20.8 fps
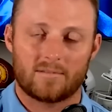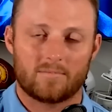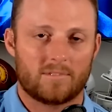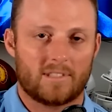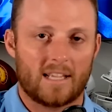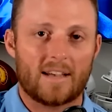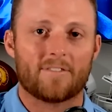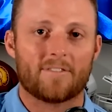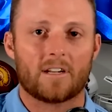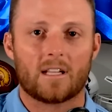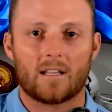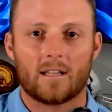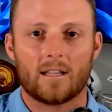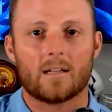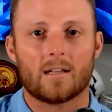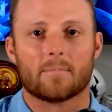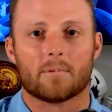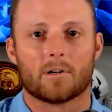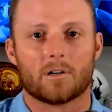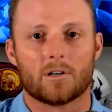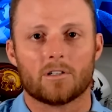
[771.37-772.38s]
definitely
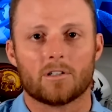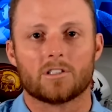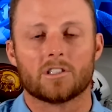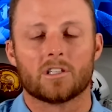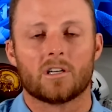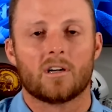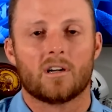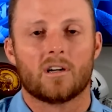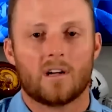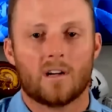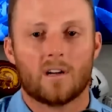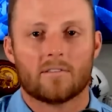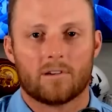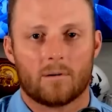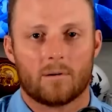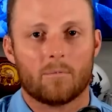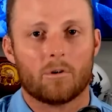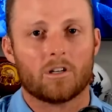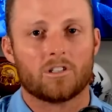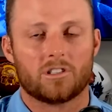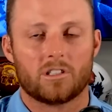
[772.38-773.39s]
emerge
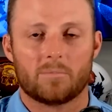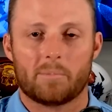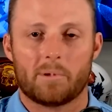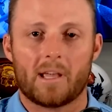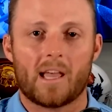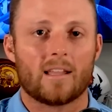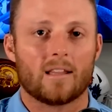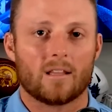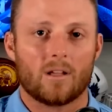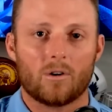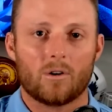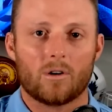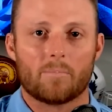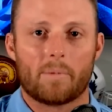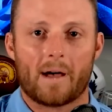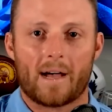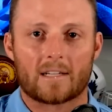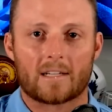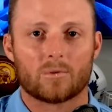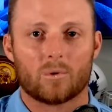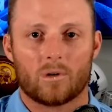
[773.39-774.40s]
from what should be a loaded
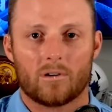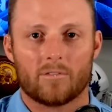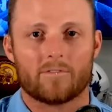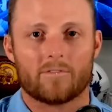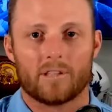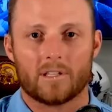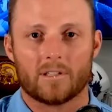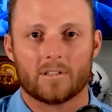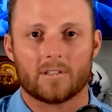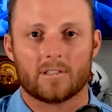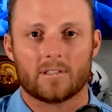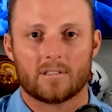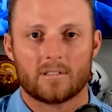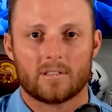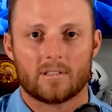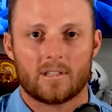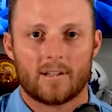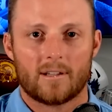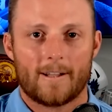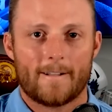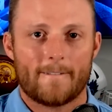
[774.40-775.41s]
Pac twelve field.
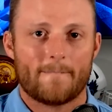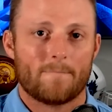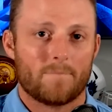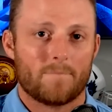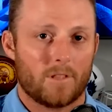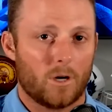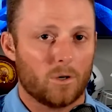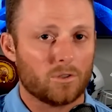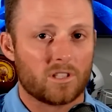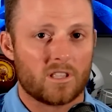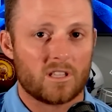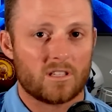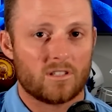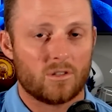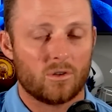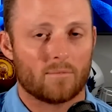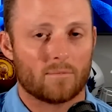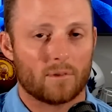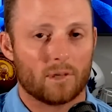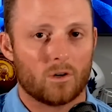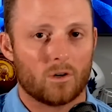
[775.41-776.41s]
Those are the
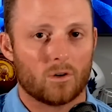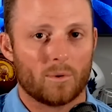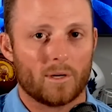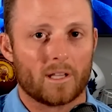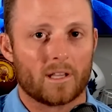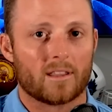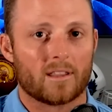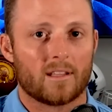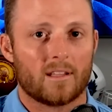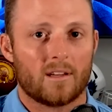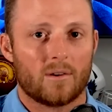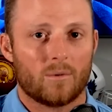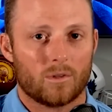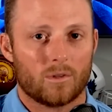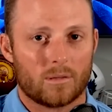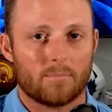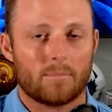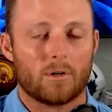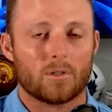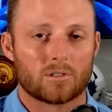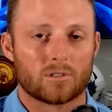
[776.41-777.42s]
two I'm going with,
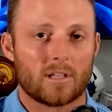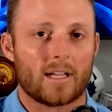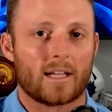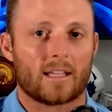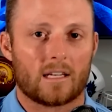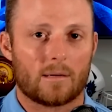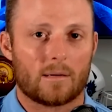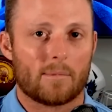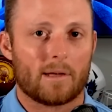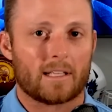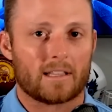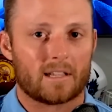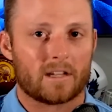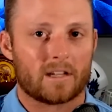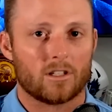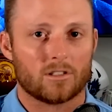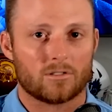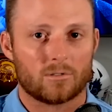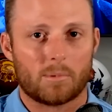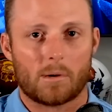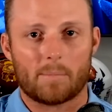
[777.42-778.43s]
the most likely to make the
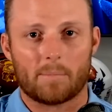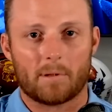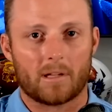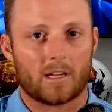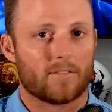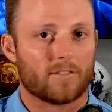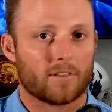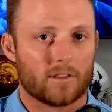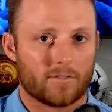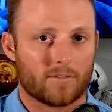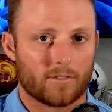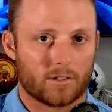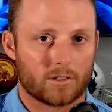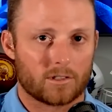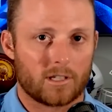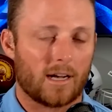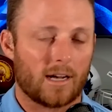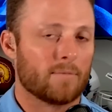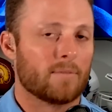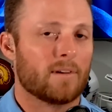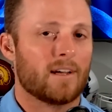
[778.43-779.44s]
college football playoff for the first
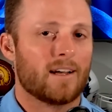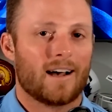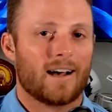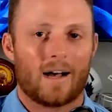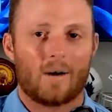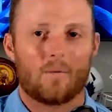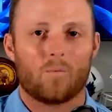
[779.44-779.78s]
time. I